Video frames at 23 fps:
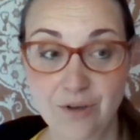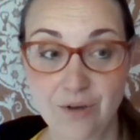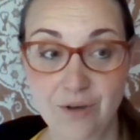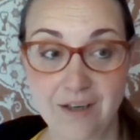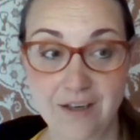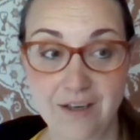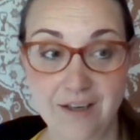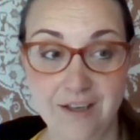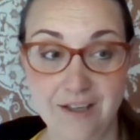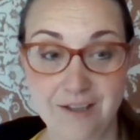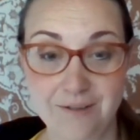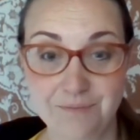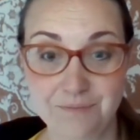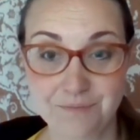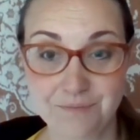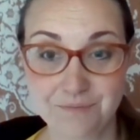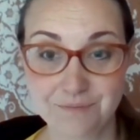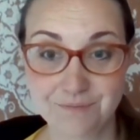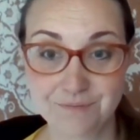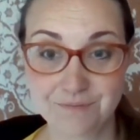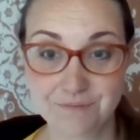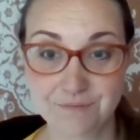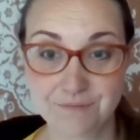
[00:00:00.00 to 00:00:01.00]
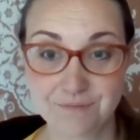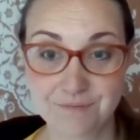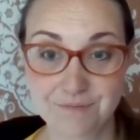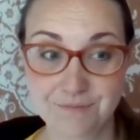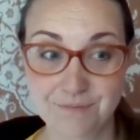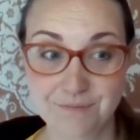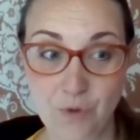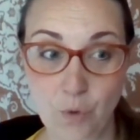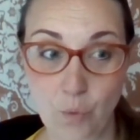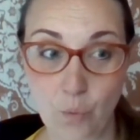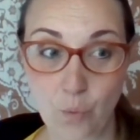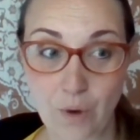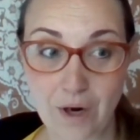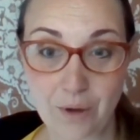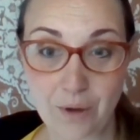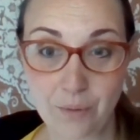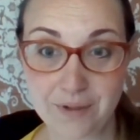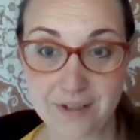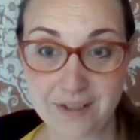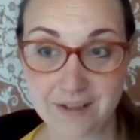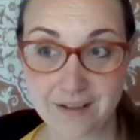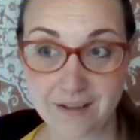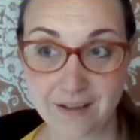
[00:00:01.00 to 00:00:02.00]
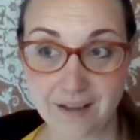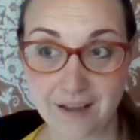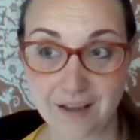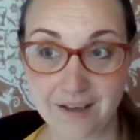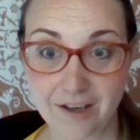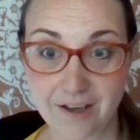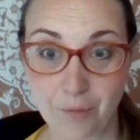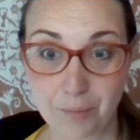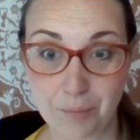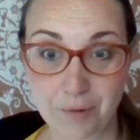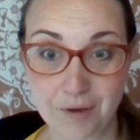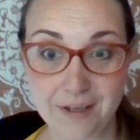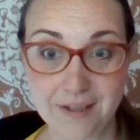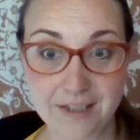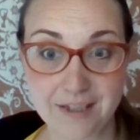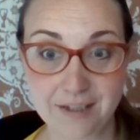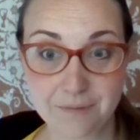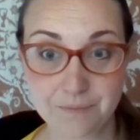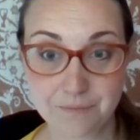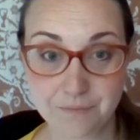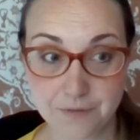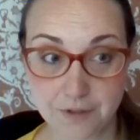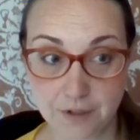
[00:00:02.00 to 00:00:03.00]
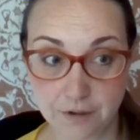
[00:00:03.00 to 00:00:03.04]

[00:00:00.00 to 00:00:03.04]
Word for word: um, why we need a lot of help right now.